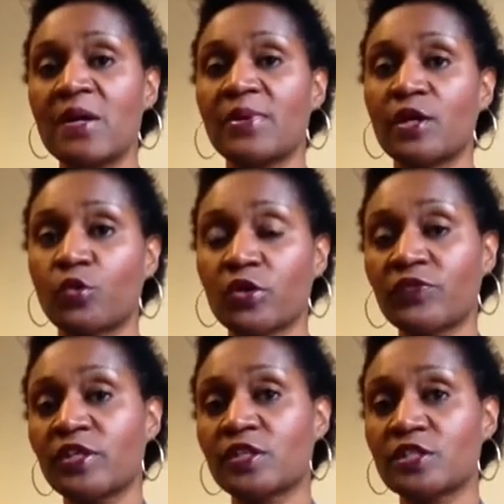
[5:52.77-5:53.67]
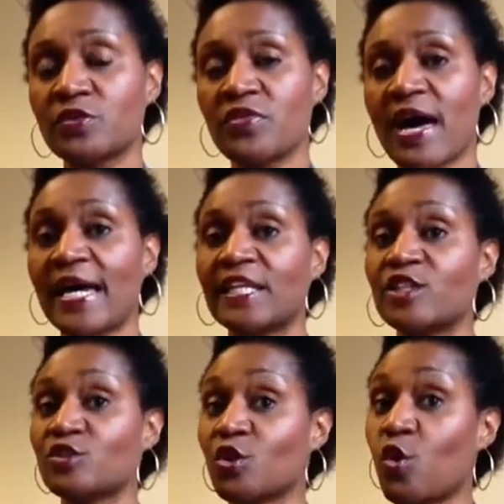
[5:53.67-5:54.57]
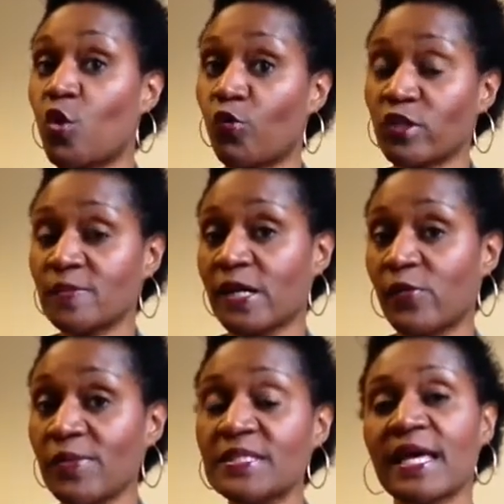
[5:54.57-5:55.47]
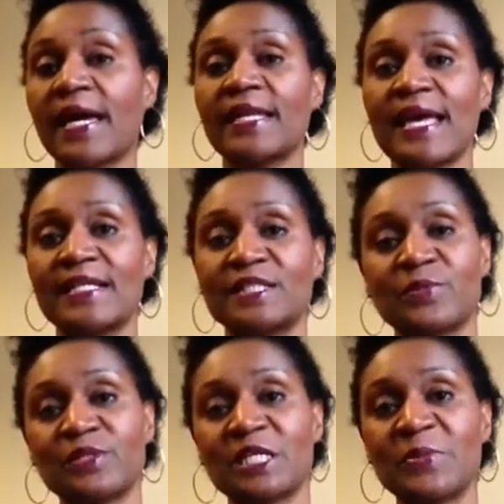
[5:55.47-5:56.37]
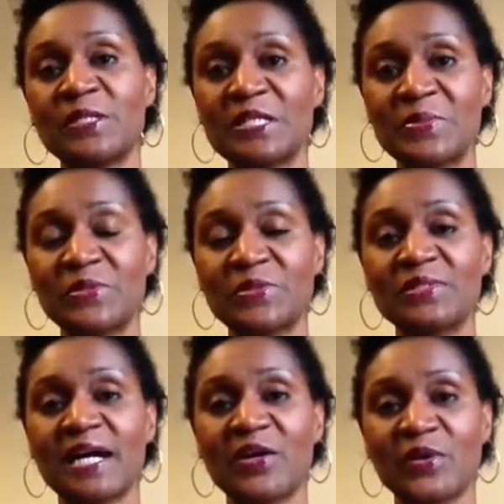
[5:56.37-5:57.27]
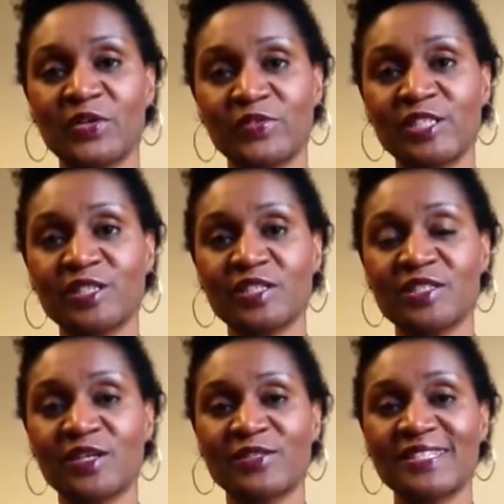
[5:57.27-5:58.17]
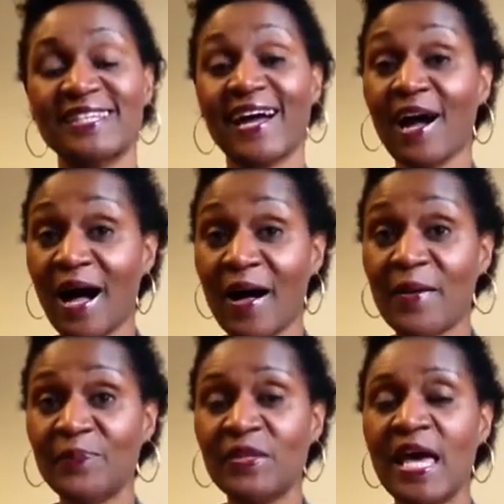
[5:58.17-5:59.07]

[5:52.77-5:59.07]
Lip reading: But in order for you to do that, I need you to go over to my website at www.greatervisionconsulting.com